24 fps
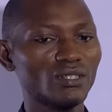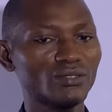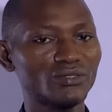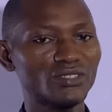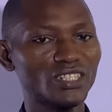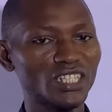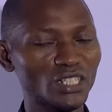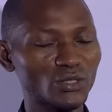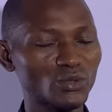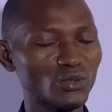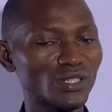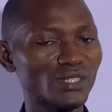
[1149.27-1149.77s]

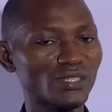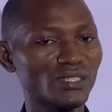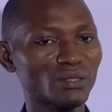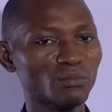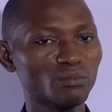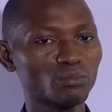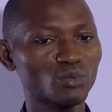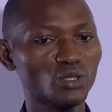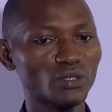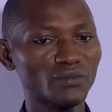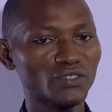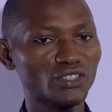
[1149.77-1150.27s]
decrease in
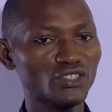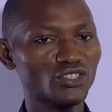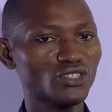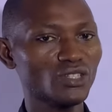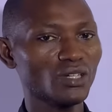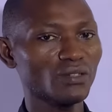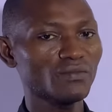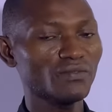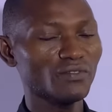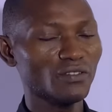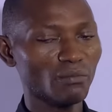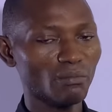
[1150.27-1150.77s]

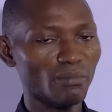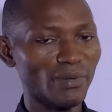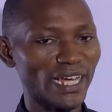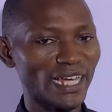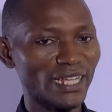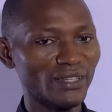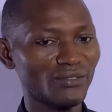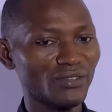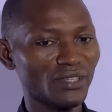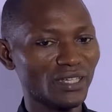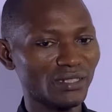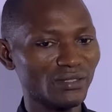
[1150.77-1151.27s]
provision for
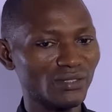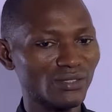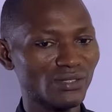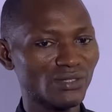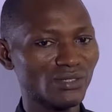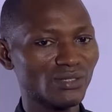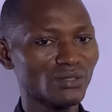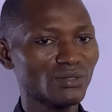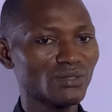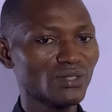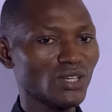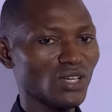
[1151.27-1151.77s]
bad
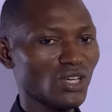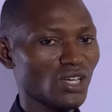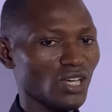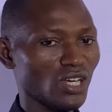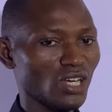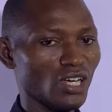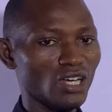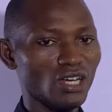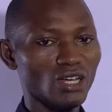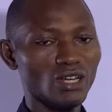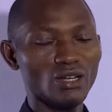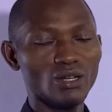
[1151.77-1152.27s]
debts,
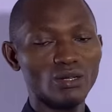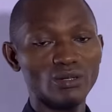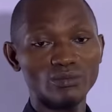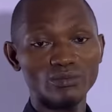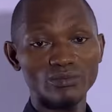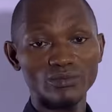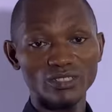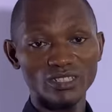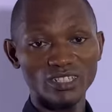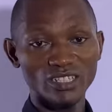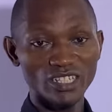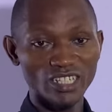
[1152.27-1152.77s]
uh,
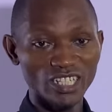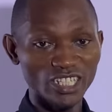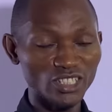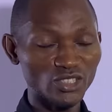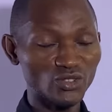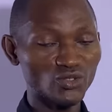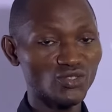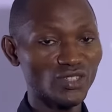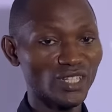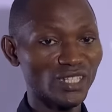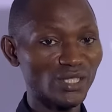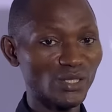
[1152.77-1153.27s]

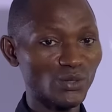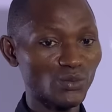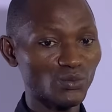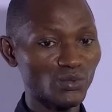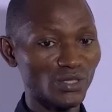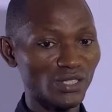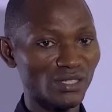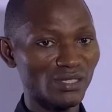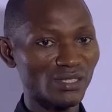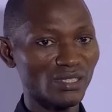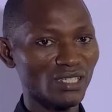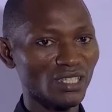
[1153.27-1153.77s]
interest
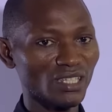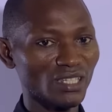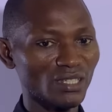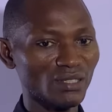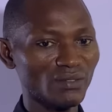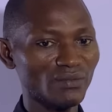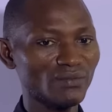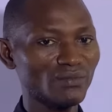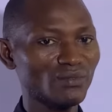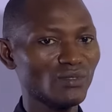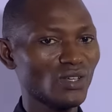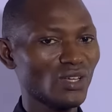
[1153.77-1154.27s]

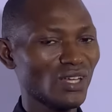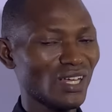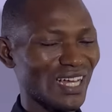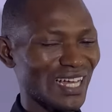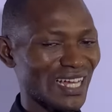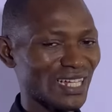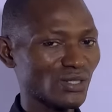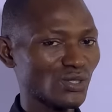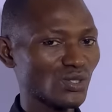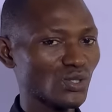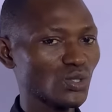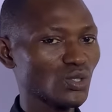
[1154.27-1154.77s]
received,
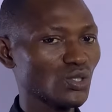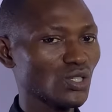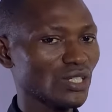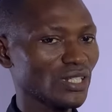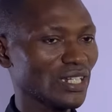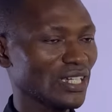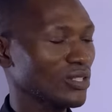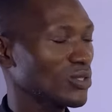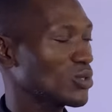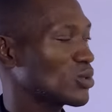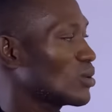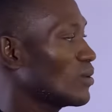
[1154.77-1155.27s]
and so on
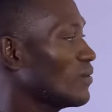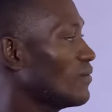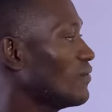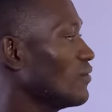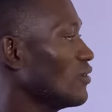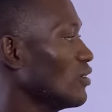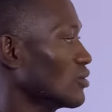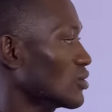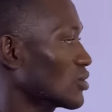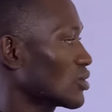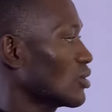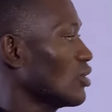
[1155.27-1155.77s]
and so
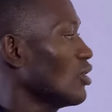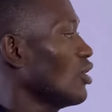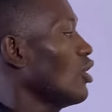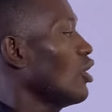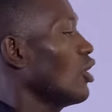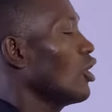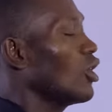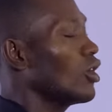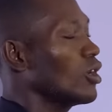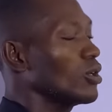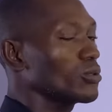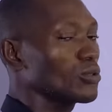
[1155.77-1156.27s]
forth.
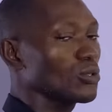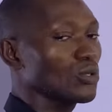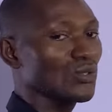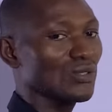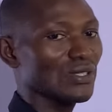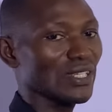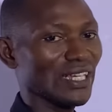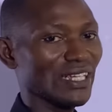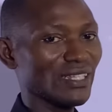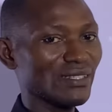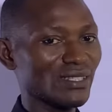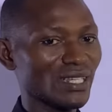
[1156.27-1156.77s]
All
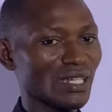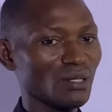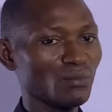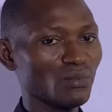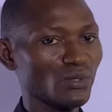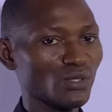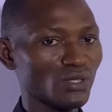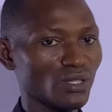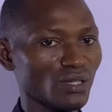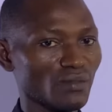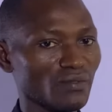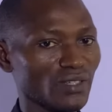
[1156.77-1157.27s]
those are
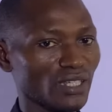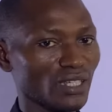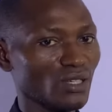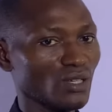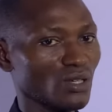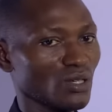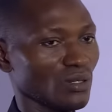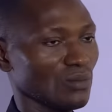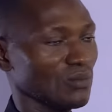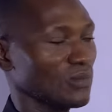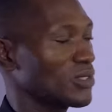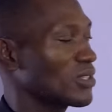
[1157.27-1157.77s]
examples of
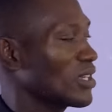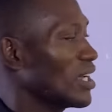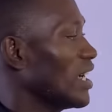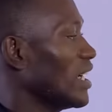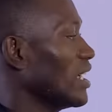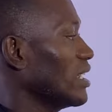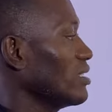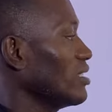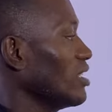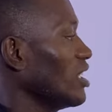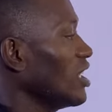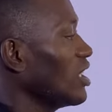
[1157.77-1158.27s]
incomes,
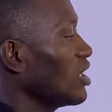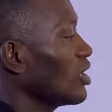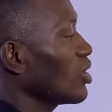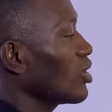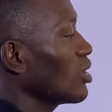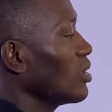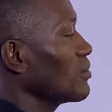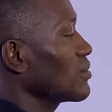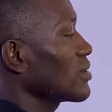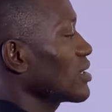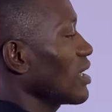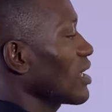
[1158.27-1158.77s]
and
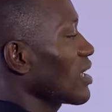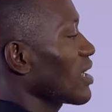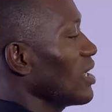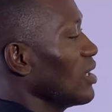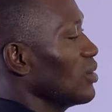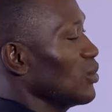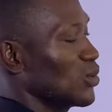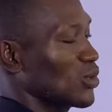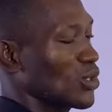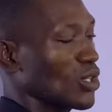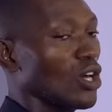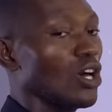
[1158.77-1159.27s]
incomes
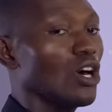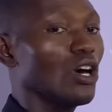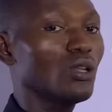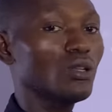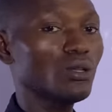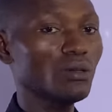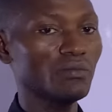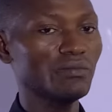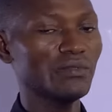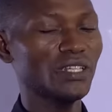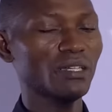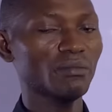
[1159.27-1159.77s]
accounts, all
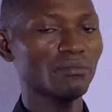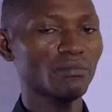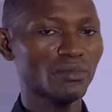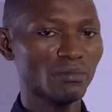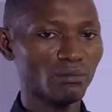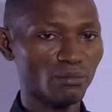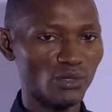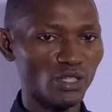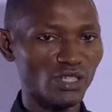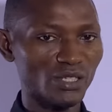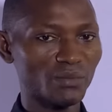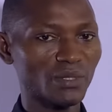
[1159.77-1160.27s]
of them
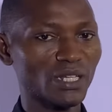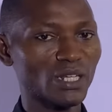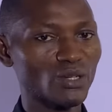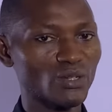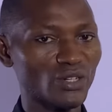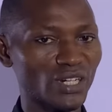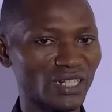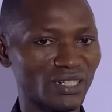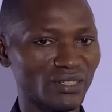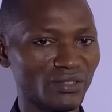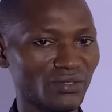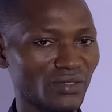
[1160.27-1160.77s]
must be
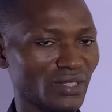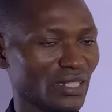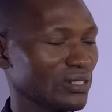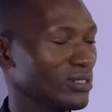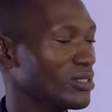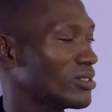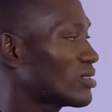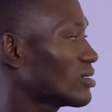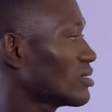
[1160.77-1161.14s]
credited.